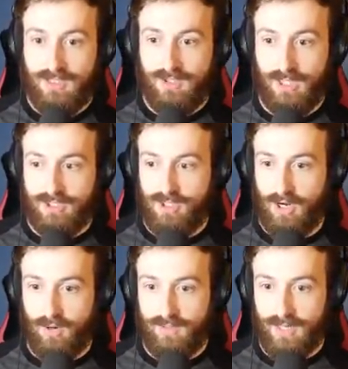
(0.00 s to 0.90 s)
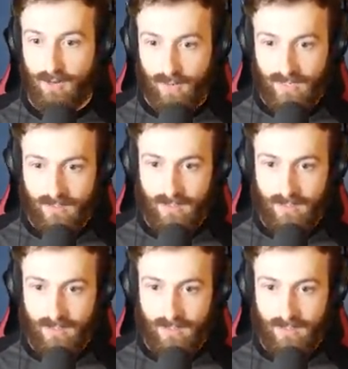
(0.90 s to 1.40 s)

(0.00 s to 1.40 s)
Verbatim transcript: Let's go. Did I win?